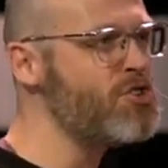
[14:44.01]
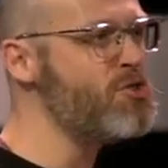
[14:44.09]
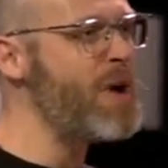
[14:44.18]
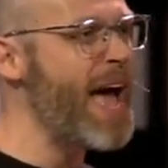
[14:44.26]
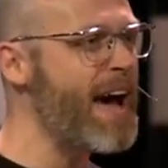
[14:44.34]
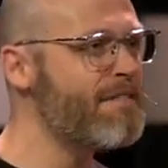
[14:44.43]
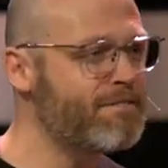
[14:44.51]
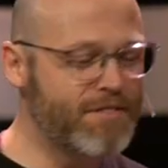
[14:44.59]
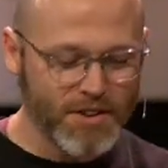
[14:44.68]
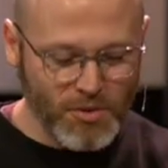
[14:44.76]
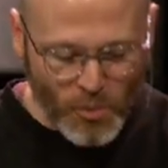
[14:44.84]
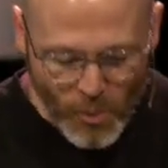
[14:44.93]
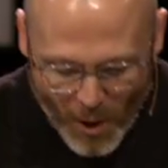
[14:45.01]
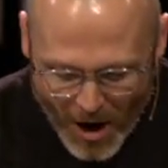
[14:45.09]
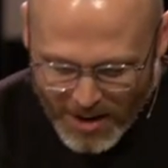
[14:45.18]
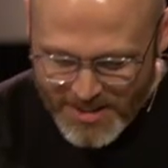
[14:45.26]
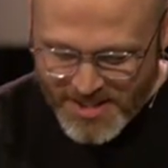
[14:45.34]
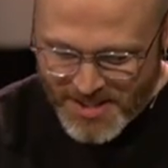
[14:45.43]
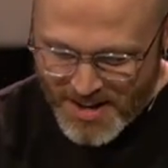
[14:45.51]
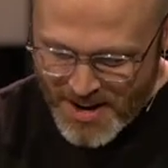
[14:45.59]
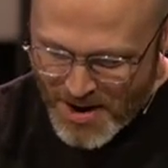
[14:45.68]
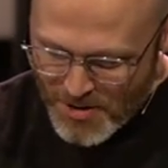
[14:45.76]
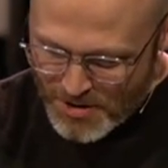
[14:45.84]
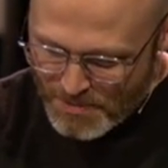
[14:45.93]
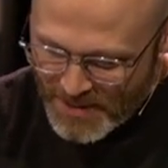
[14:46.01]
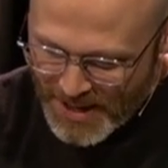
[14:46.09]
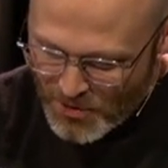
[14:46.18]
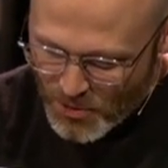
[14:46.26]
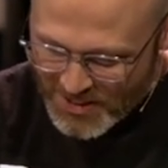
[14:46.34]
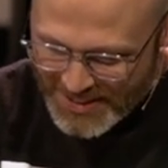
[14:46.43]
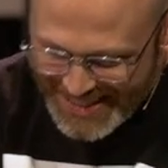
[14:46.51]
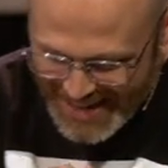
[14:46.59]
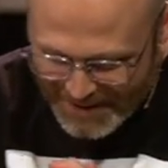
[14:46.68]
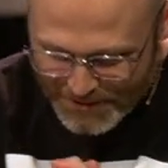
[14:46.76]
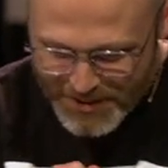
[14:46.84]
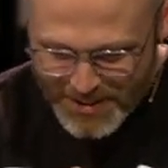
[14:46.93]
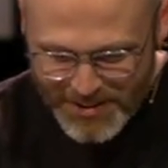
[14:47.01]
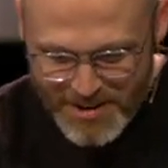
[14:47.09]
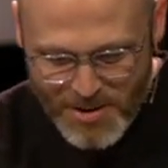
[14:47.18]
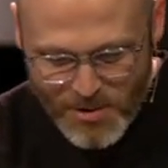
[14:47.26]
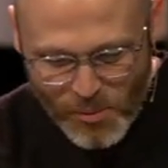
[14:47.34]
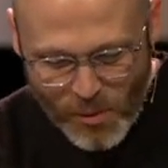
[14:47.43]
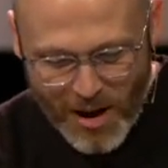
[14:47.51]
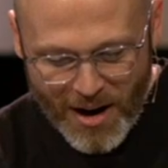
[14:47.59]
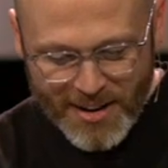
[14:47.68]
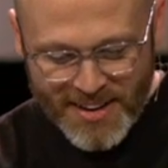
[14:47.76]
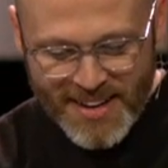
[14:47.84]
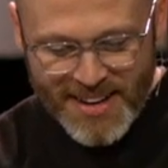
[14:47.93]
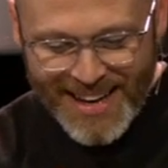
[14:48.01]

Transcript: Whoever walks with me will never walk